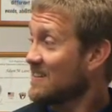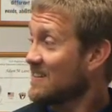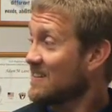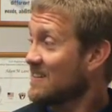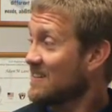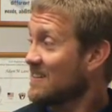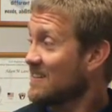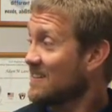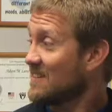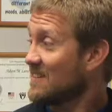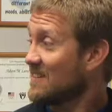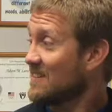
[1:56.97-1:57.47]

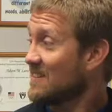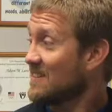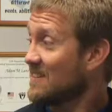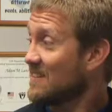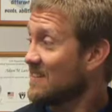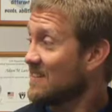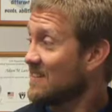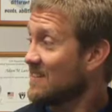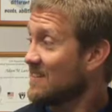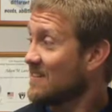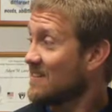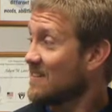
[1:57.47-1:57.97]

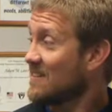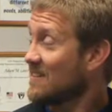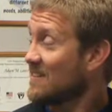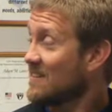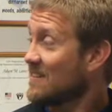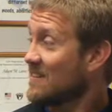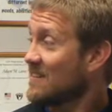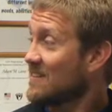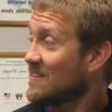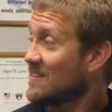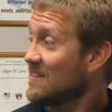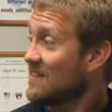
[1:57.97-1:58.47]

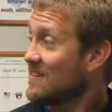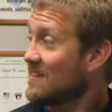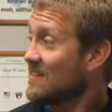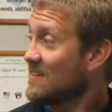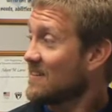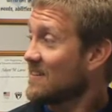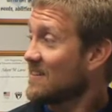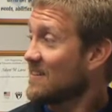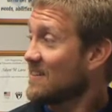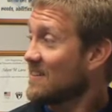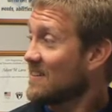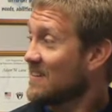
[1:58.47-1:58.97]

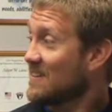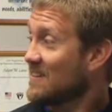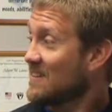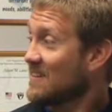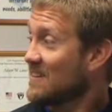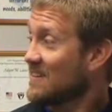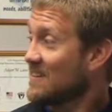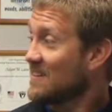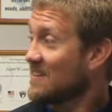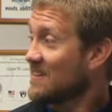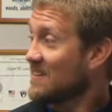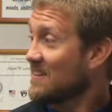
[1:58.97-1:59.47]

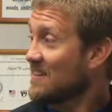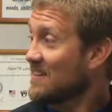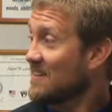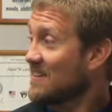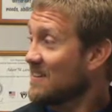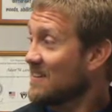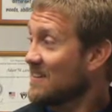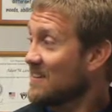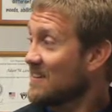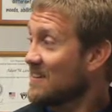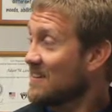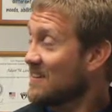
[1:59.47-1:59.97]

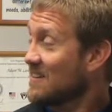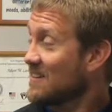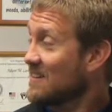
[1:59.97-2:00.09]
This person isn't speaking.